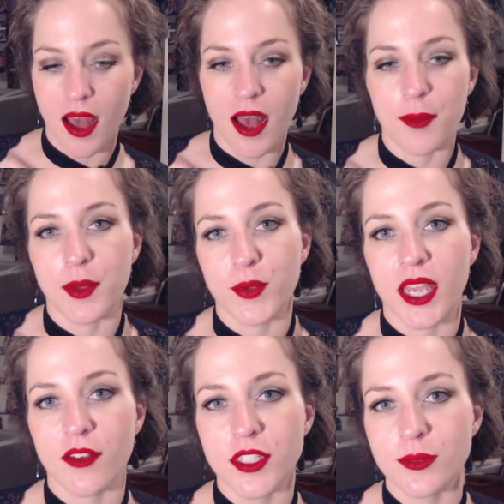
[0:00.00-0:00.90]
And we
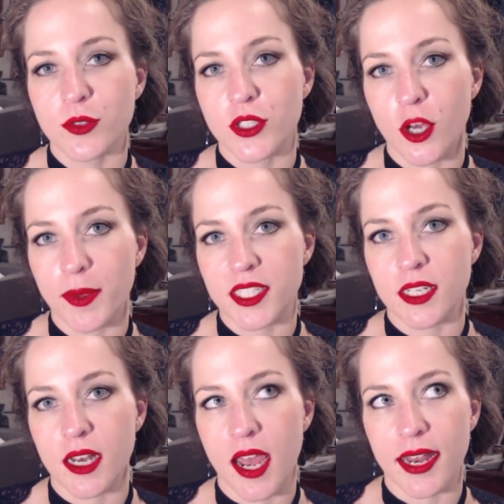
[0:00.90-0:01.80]
covered some good topics
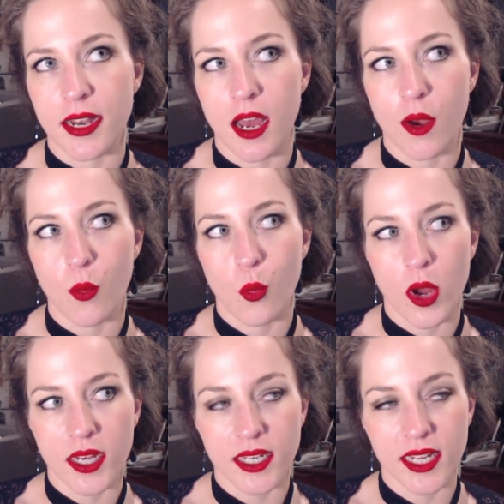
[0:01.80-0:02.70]
tonight,
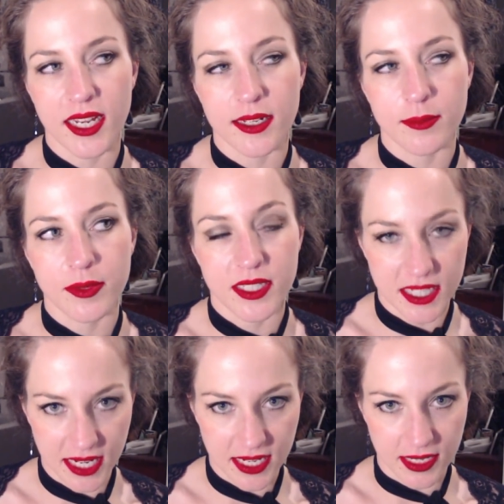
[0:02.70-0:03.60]
one in
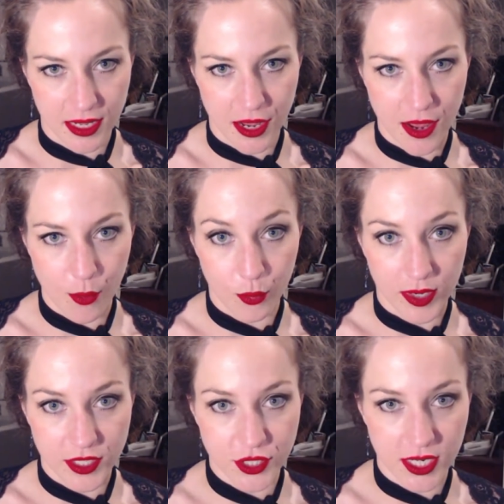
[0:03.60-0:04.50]
particular,
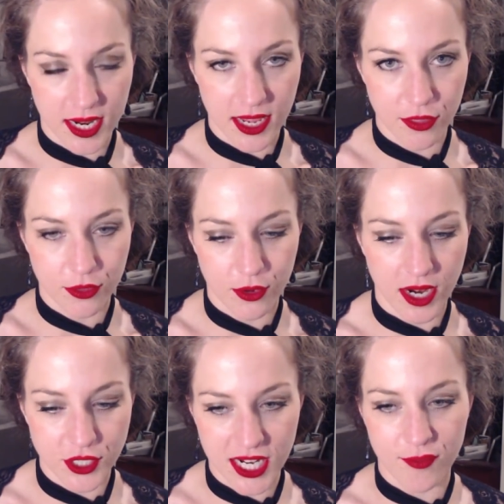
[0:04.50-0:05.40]
which I thought
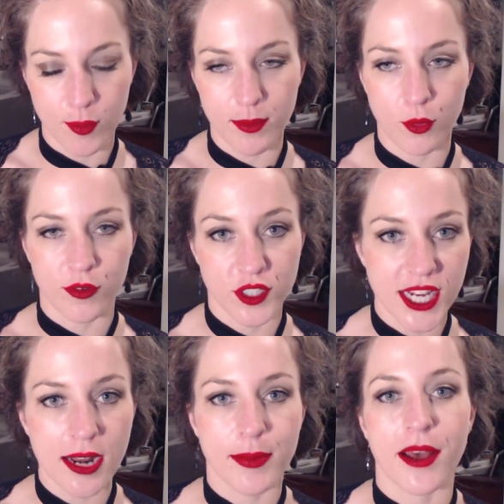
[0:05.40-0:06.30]
I should have a bit more of a
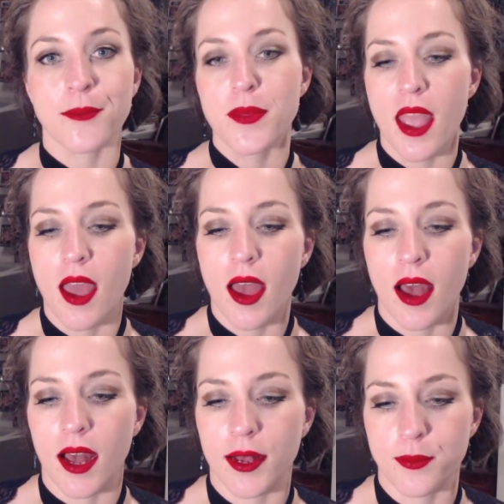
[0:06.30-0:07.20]
chat about.
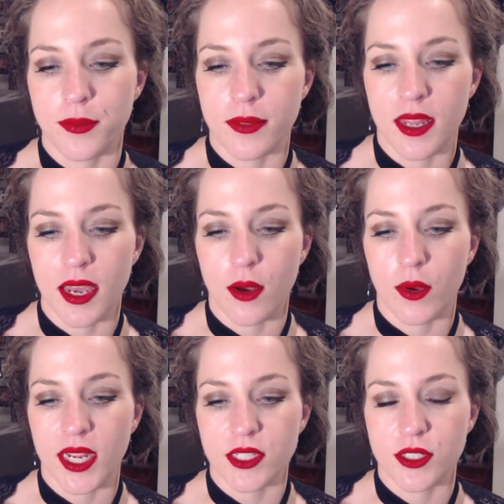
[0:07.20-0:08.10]

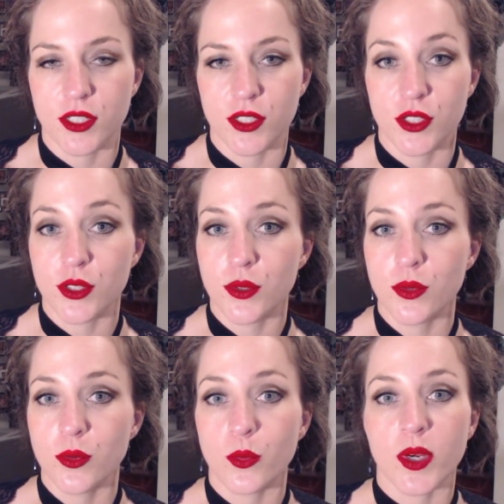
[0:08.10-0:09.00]
Now, it's to
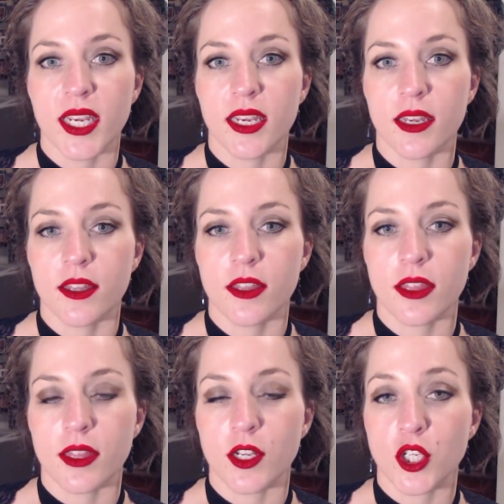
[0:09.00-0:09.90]
do with
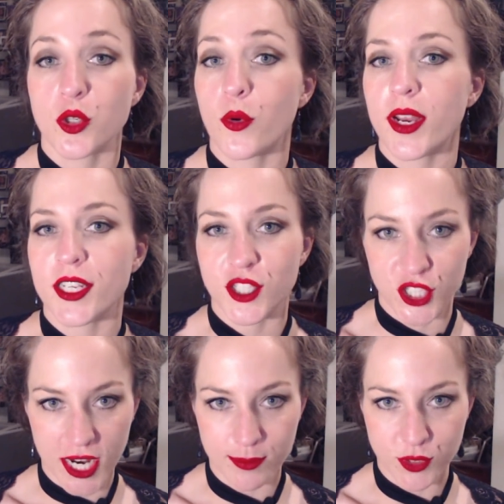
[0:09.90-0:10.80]
the notorious
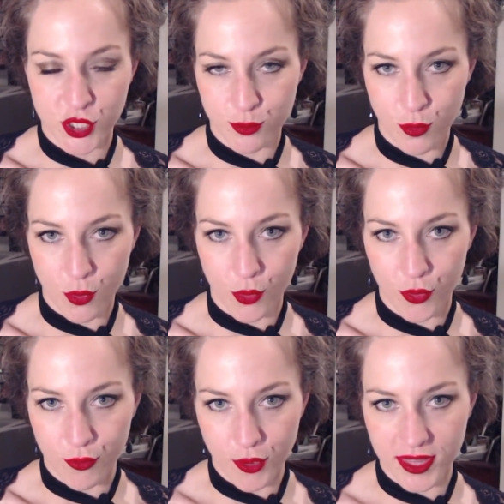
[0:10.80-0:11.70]
James Damore,
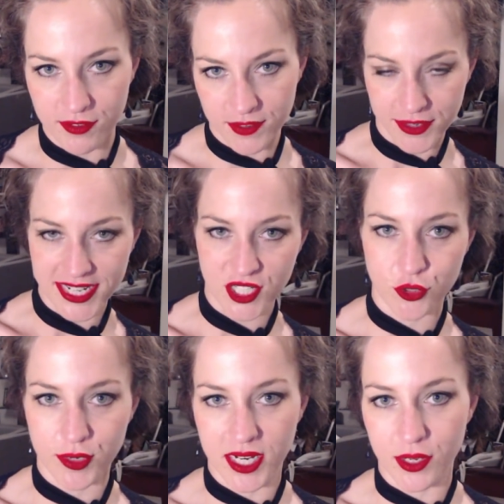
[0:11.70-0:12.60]
who wrote that very
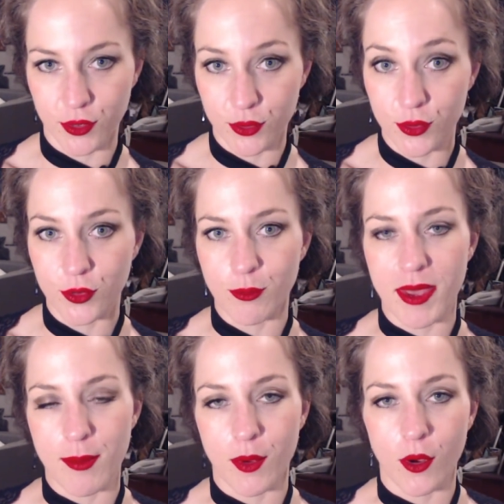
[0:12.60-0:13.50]
intriguing Google
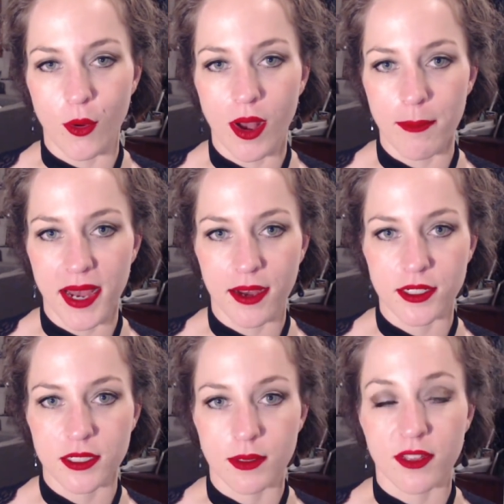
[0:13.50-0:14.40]
memo
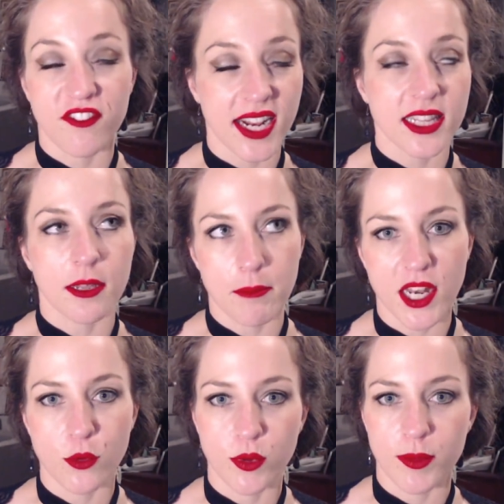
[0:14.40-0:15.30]
about the fact that
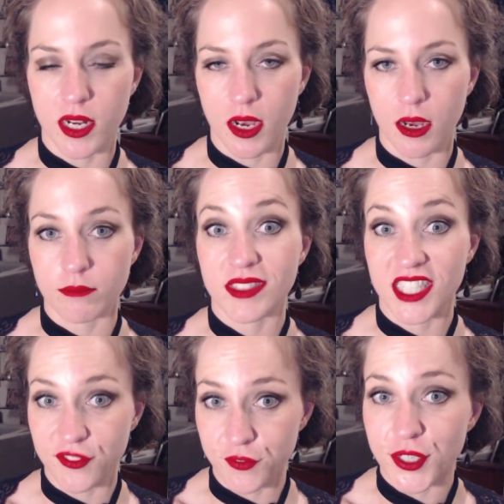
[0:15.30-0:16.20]
men and women are
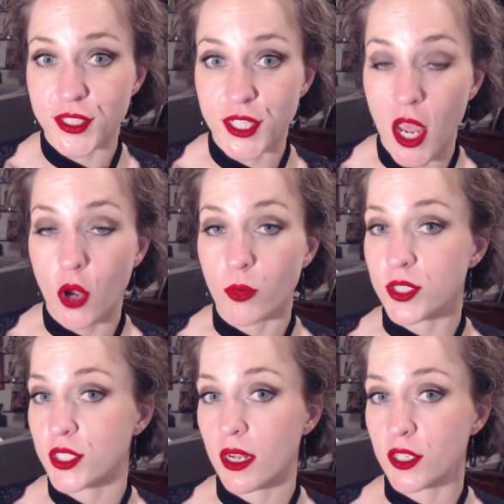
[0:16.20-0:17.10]
different,
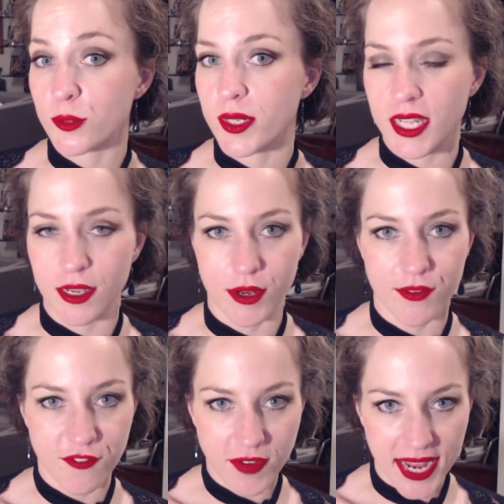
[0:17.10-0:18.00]
which ultimately got
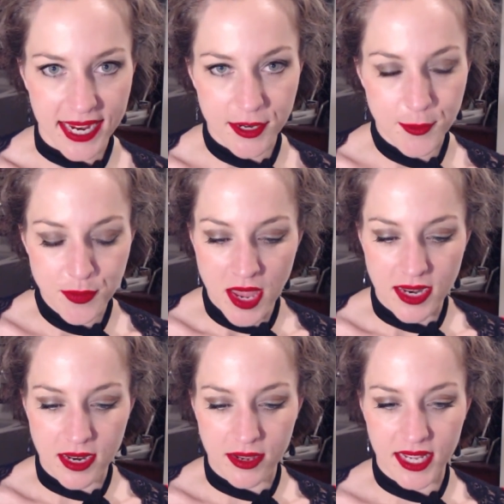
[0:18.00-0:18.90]
him fired.
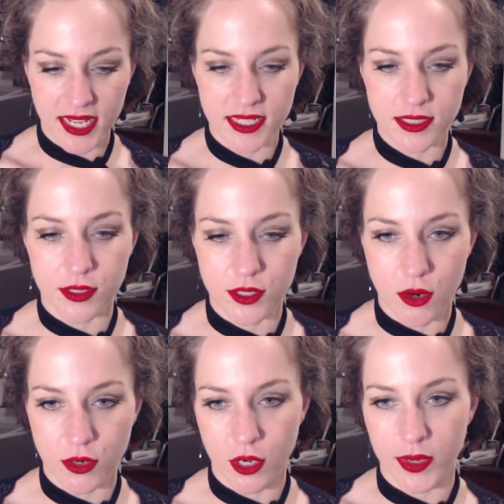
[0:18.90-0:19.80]
Now, he's got an
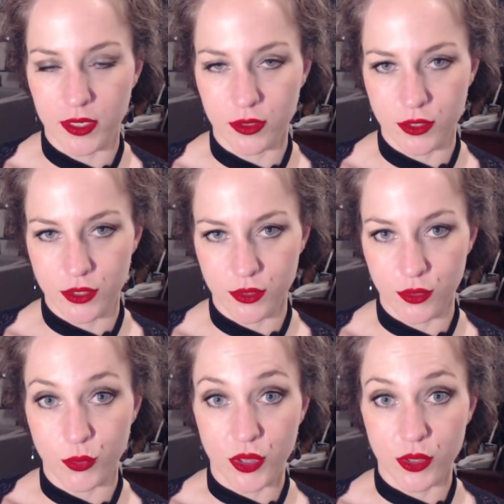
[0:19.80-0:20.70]
ongoing
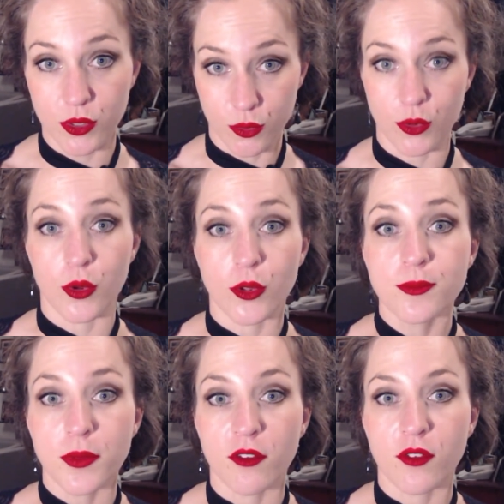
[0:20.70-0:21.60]
lawsuit with
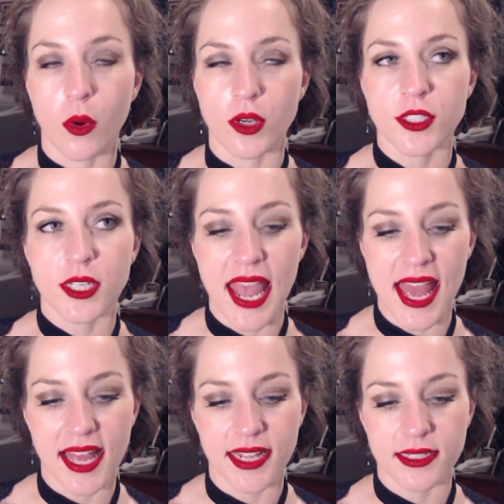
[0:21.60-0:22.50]
Google, of course,
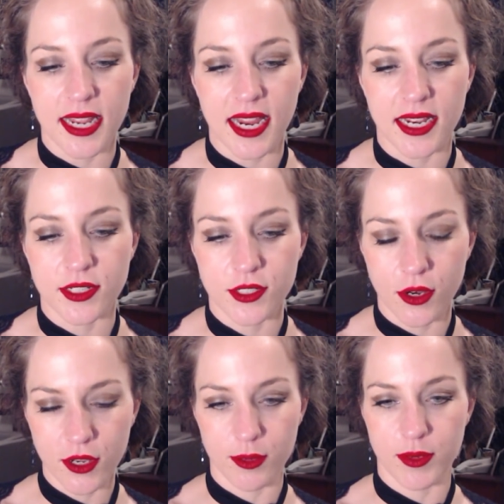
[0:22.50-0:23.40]
and a
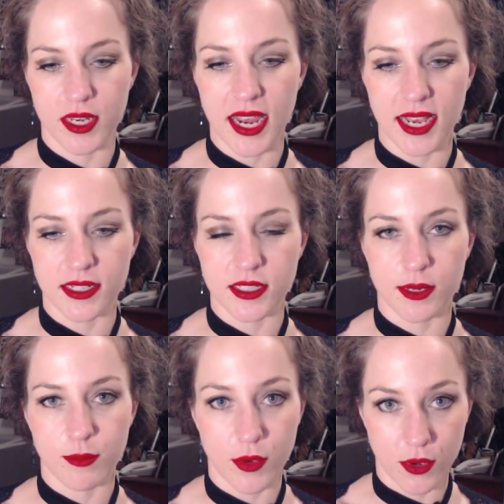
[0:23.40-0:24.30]
document has
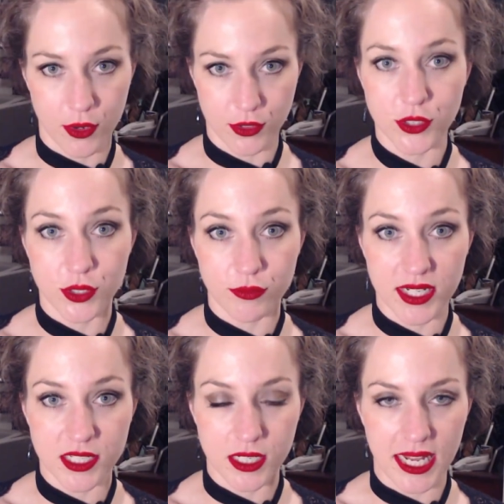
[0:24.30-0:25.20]
emerged
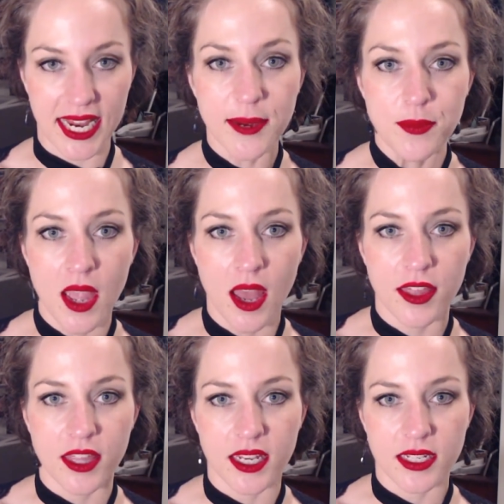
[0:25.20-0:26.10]
recently
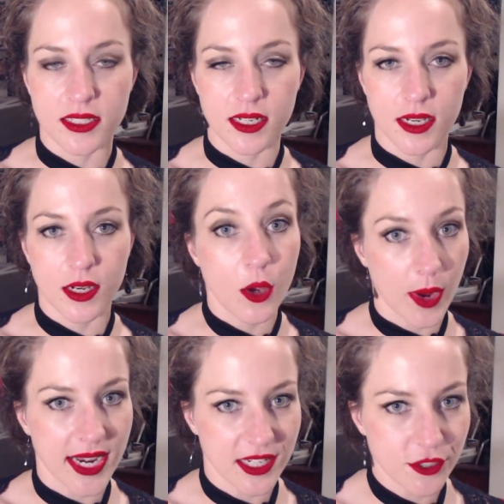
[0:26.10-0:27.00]
that is
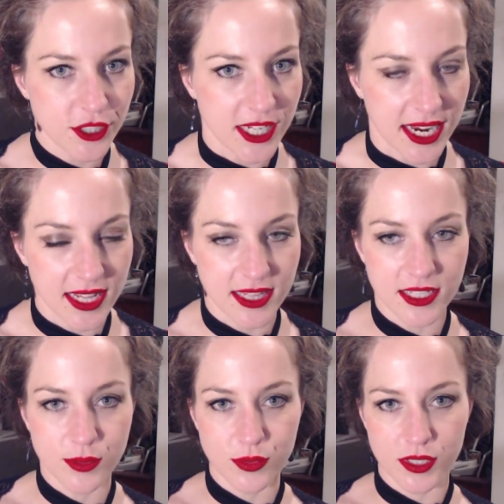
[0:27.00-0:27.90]
quite interesting. And
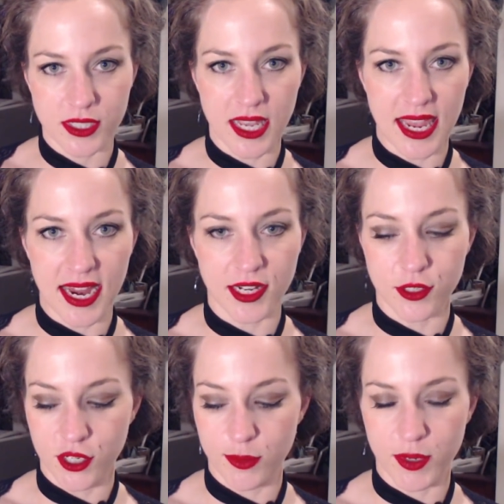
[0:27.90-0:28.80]
this was a
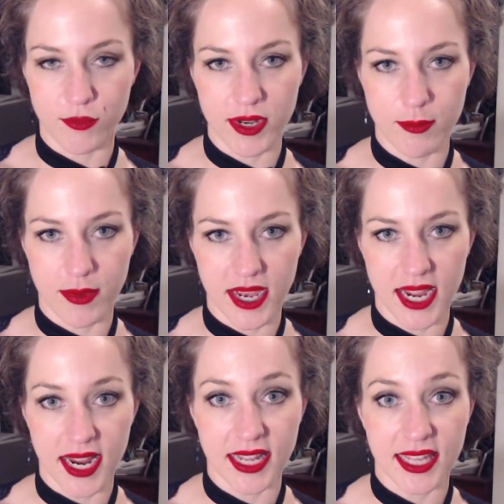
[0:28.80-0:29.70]
document written
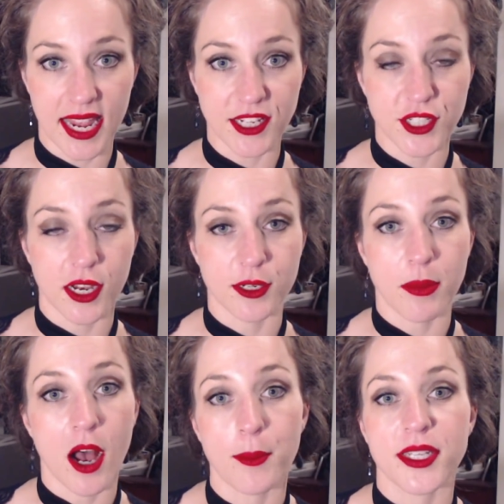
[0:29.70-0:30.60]
by the HR
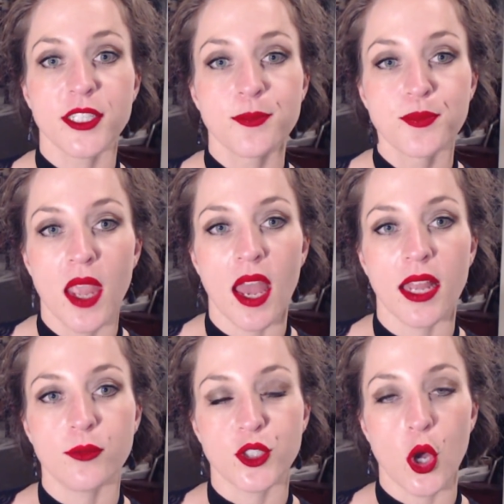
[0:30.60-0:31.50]
department,
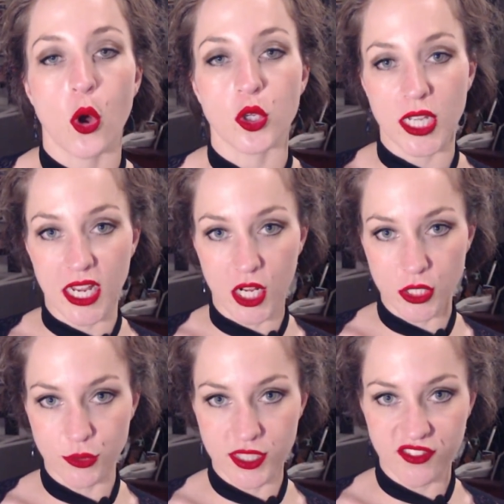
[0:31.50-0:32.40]
and it was called
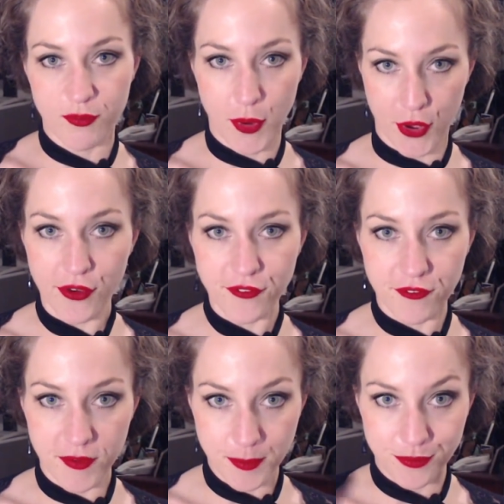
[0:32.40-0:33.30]
Inclusive Perf.